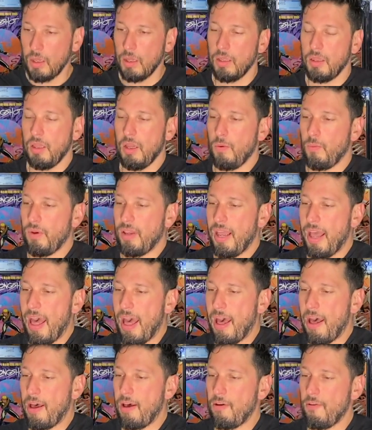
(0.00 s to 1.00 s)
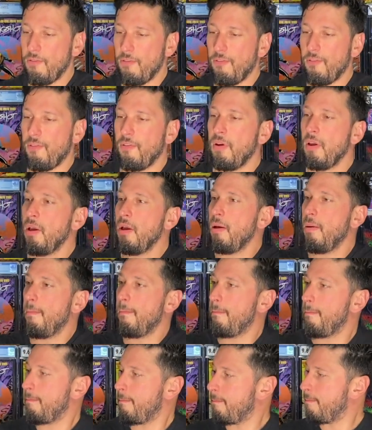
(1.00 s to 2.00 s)
Then we have
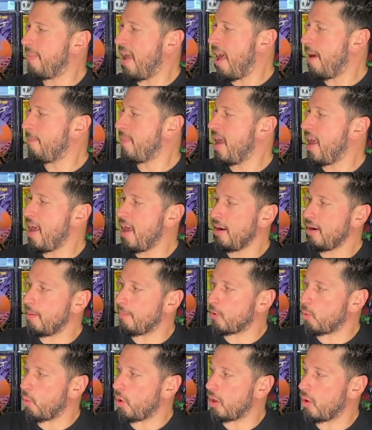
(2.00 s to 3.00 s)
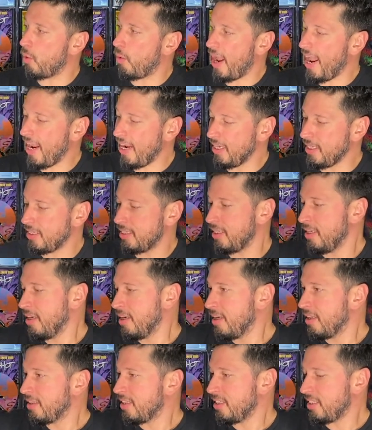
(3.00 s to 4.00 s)
Batman #108.
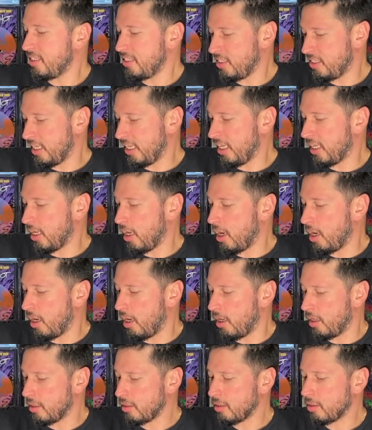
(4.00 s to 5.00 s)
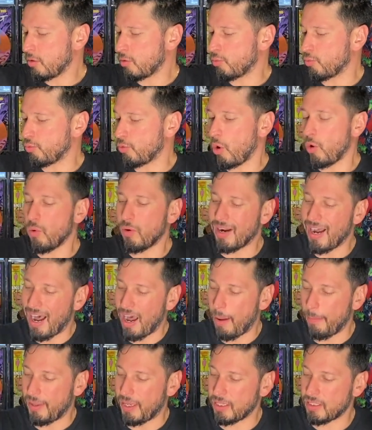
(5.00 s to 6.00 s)
This is the Rogue
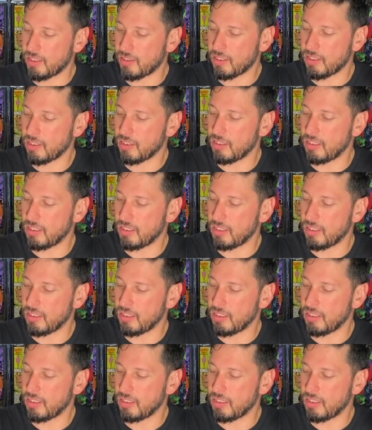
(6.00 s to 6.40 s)
Comics